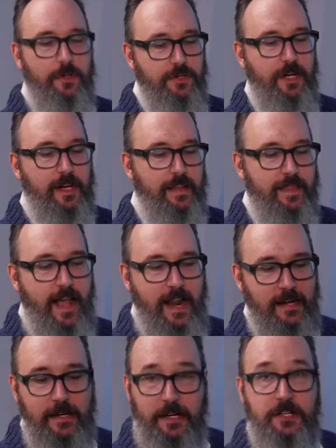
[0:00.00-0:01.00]
or do something like
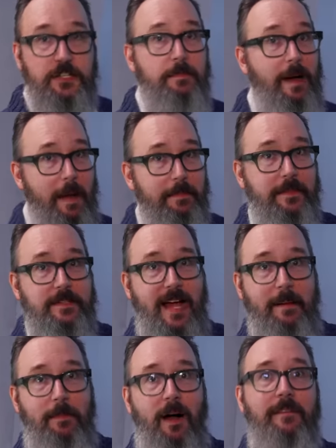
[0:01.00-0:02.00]
that, you can just pop the
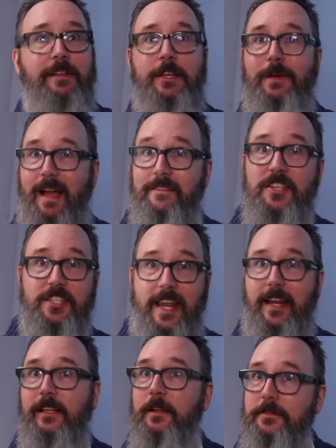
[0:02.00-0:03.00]
top off and you have a
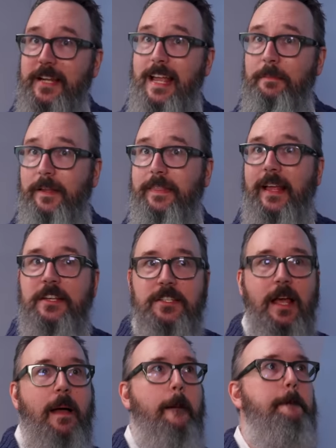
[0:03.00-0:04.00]
standalone tablet
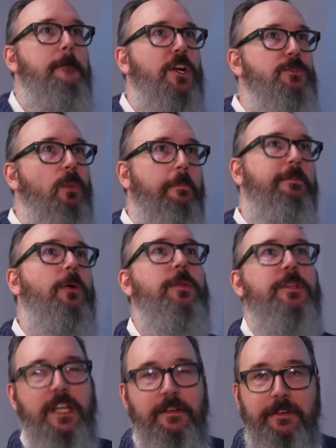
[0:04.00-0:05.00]
that's much more
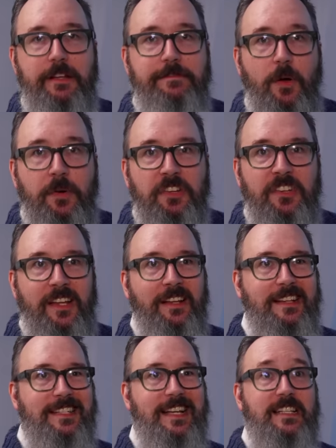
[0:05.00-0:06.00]
productivity focused than
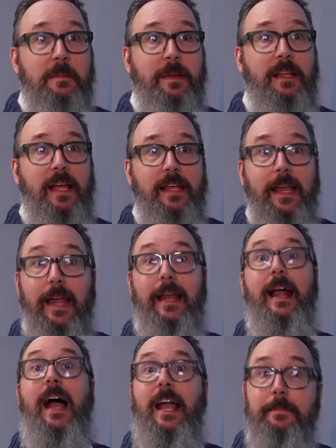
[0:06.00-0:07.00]
let's say something like
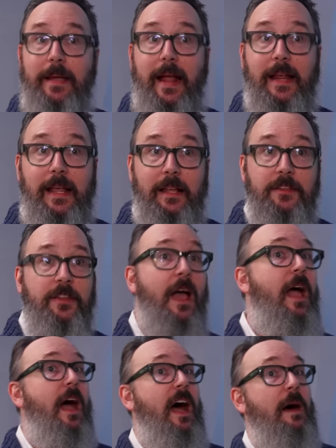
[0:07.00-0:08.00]
an iPad is.
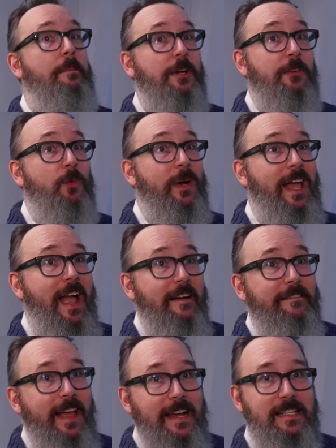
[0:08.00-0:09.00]
Uh, but if you want to
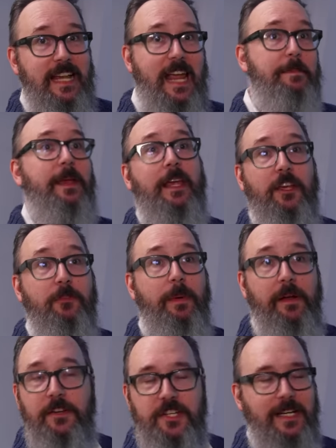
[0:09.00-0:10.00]
have that typing
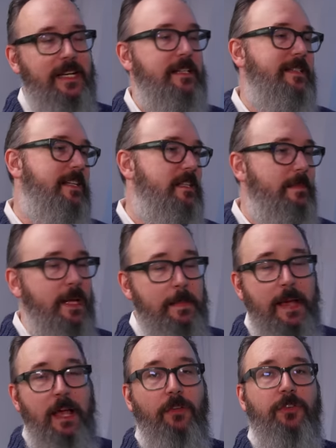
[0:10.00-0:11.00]
experience, you need to send some
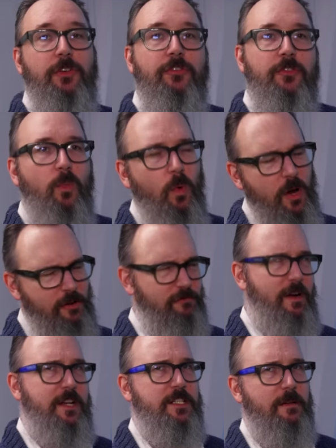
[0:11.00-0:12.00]
emails, do some work,
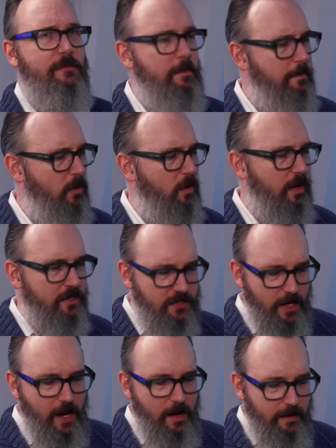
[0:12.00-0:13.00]
write some
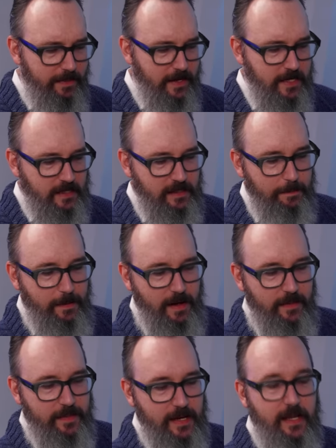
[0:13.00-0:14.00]
reports, but then you clip
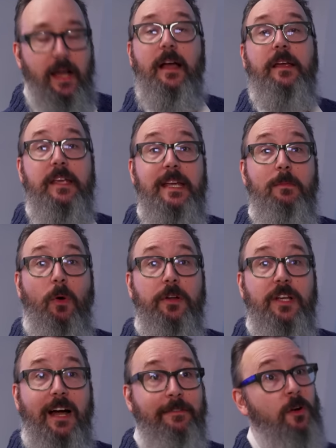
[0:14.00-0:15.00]
on the uh,
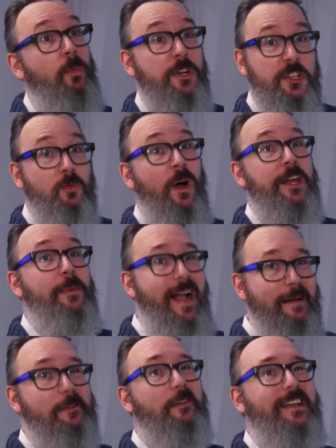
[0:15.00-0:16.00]
keyboard cover, which is why you
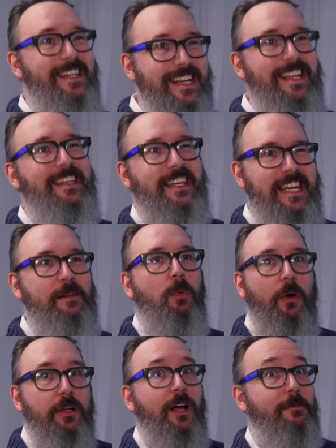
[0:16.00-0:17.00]
absolutely need the
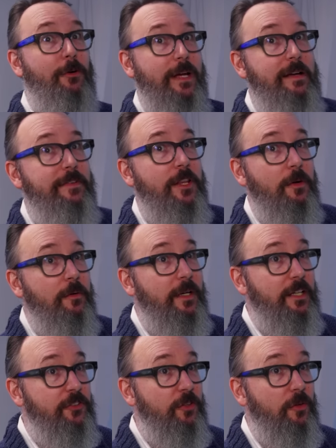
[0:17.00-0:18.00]
keyboard cover even though
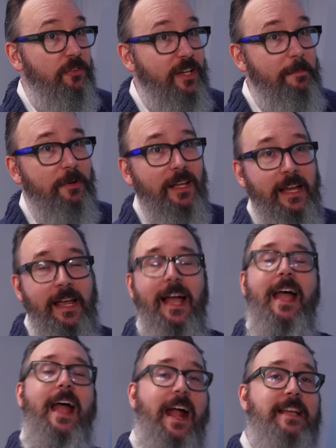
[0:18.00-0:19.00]
it's sold separately
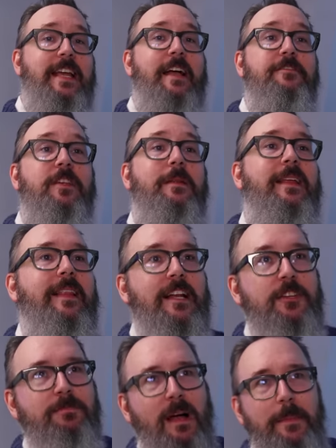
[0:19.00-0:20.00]
and you have something that
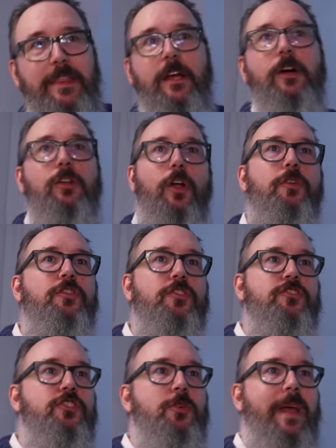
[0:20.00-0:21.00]
is probably the
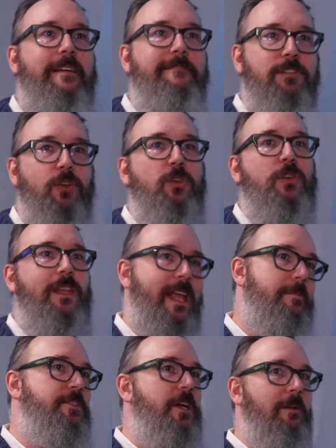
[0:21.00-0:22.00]
closest to a full
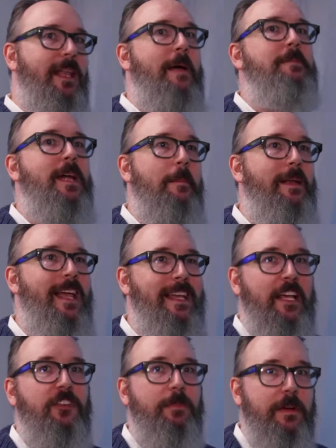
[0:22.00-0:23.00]
clamshell laptop-like
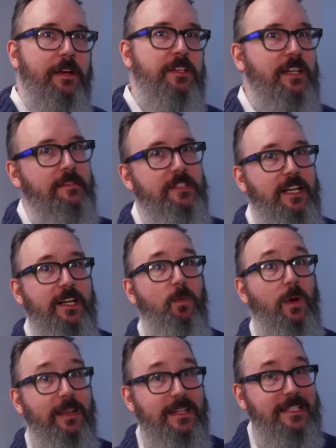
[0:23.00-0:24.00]
experience I've seen in
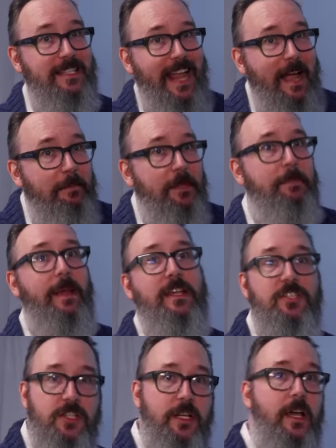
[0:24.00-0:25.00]
one of these
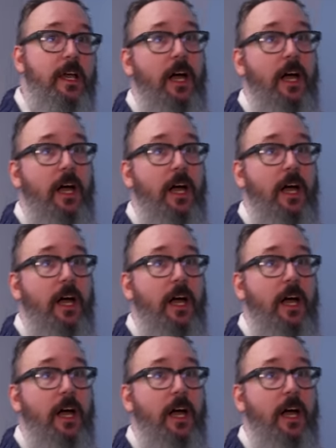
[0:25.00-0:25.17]
tablet-based